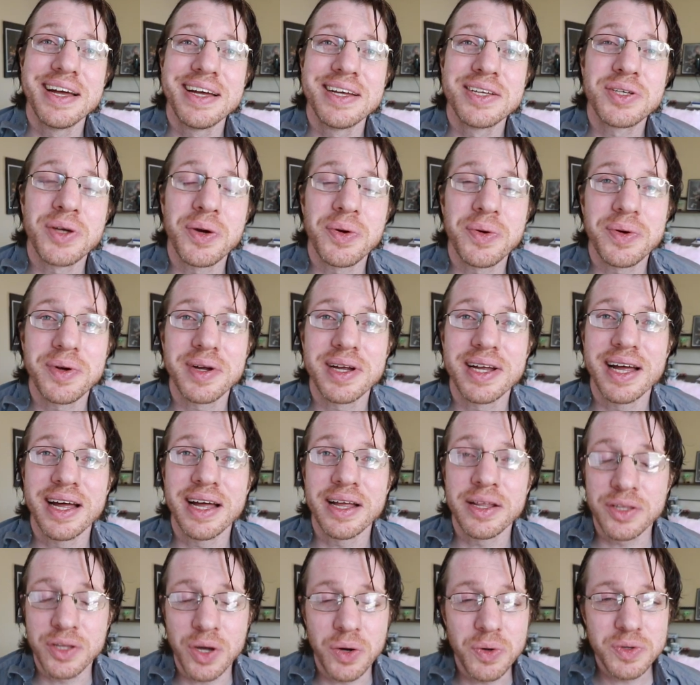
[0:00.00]
So
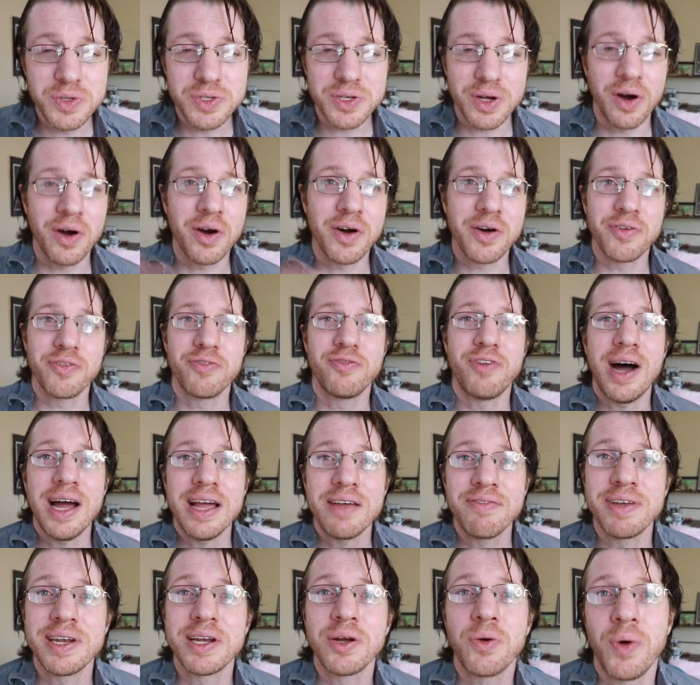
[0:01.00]
those are
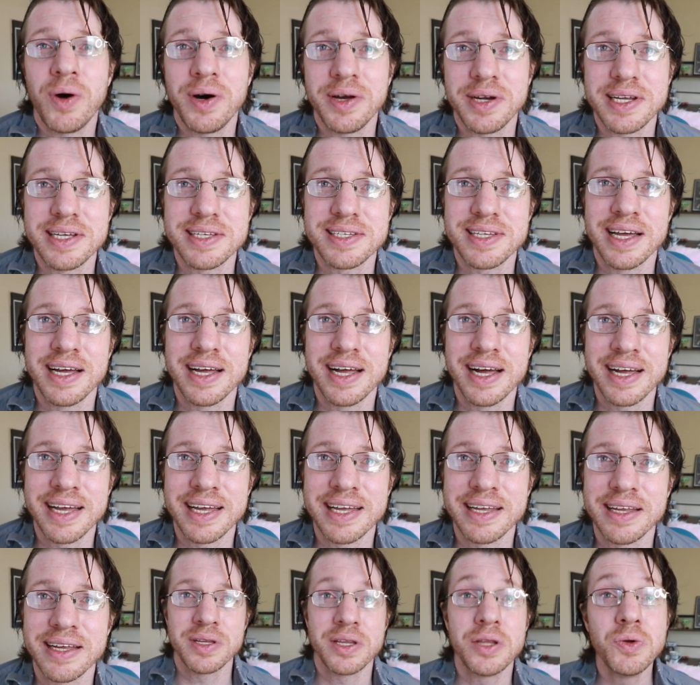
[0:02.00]
five inequalities that
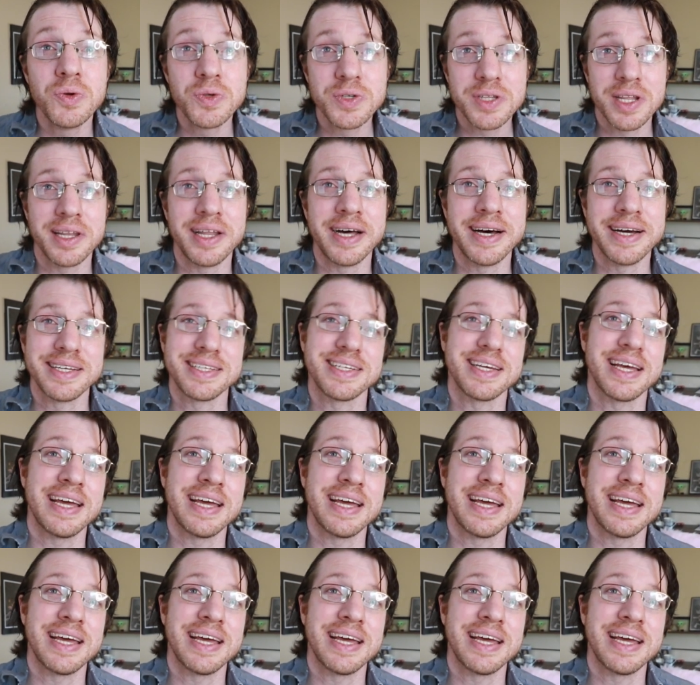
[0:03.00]
I use a lot